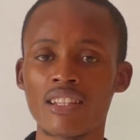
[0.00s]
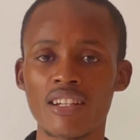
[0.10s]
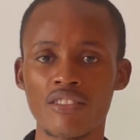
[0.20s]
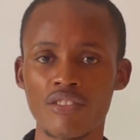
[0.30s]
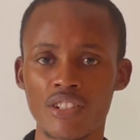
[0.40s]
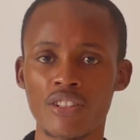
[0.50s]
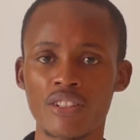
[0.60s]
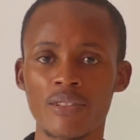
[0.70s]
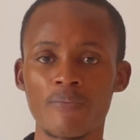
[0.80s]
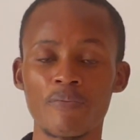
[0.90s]
test
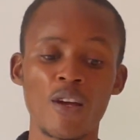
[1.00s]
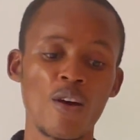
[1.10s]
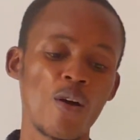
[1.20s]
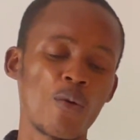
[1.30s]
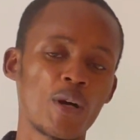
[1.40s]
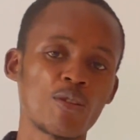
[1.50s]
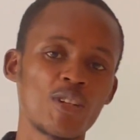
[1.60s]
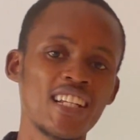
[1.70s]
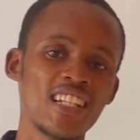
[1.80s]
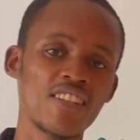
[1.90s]
results? Well,
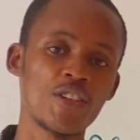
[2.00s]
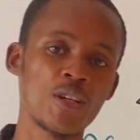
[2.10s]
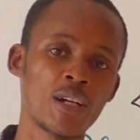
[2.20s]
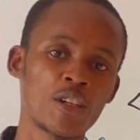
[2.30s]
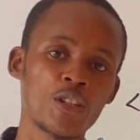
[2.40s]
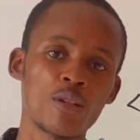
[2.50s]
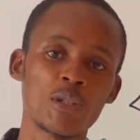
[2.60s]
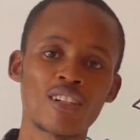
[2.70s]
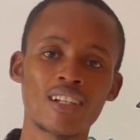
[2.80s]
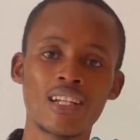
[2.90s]
today in this video, we are going to be
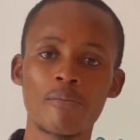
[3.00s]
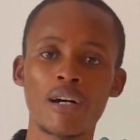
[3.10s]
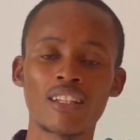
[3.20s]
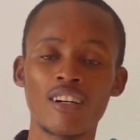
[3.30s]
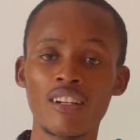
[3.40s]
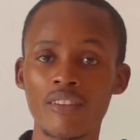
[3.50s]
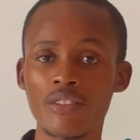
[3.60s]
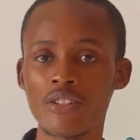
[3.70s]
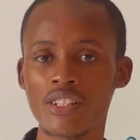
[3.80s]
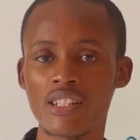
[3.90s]
talking about all of
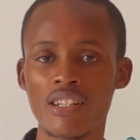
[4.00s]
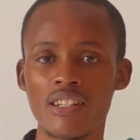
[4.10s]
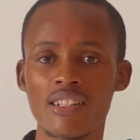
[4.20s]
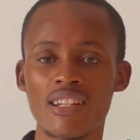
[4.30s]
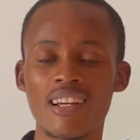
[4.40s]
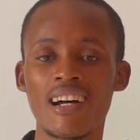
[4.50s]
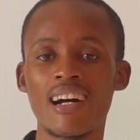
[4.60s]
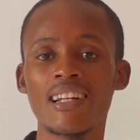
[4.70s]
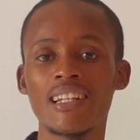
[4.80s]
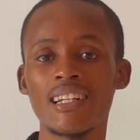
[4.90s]
those things
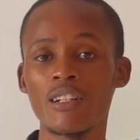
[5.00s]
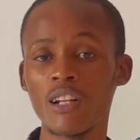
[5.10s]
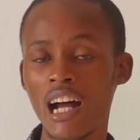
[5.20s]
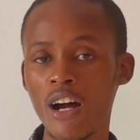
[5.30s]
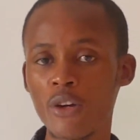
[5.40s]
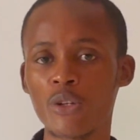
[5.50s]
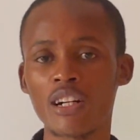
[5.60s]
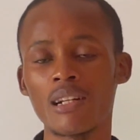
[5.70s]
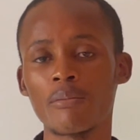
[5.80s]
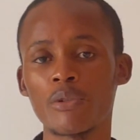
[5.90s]
and then how you
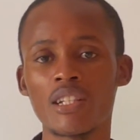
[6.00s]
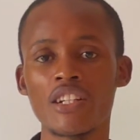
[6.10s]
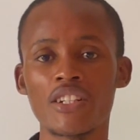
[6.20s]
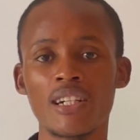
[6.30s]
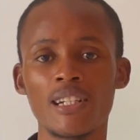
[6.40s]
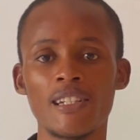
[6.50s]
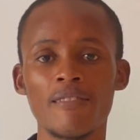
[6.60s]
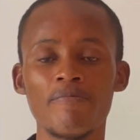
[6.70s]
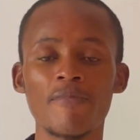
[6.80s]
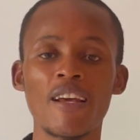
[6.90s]
can potentially
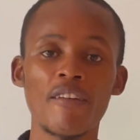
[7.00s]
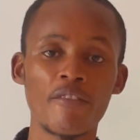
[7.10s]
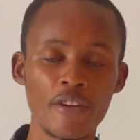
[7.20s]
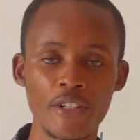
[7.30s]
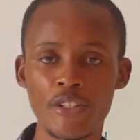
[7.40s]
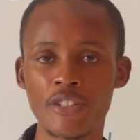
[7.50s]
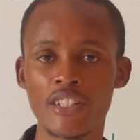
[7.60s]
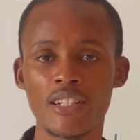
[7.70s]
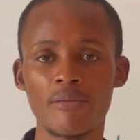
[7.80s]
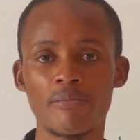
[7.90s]
reduce
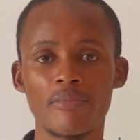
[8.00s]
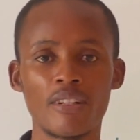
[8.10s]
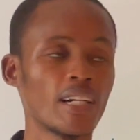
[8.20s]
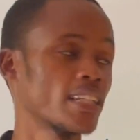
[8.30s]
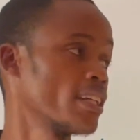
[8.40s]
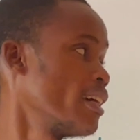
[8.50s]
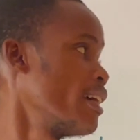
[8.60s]
them all right